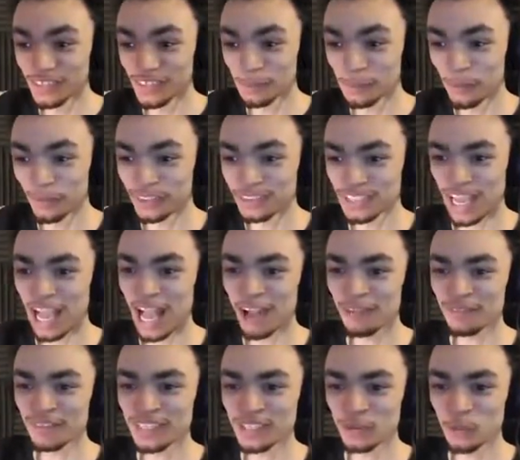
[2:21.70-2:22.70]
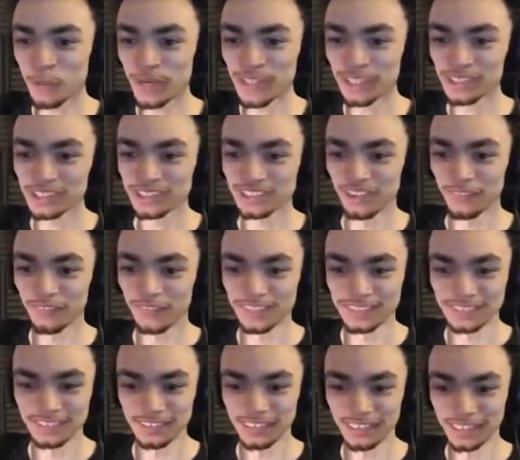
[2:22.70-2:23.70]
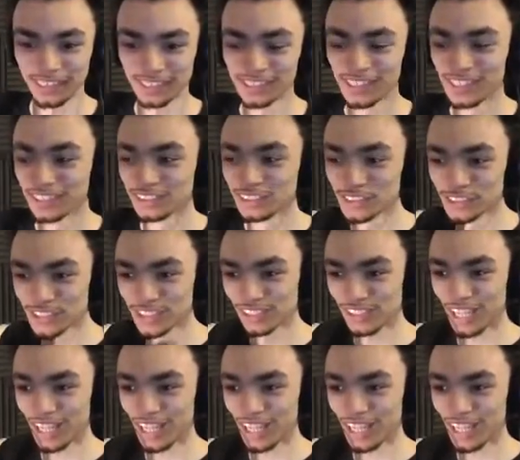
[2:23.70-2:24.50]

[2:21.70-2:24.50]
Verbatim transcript: there any point to have any wheels on this thing? Just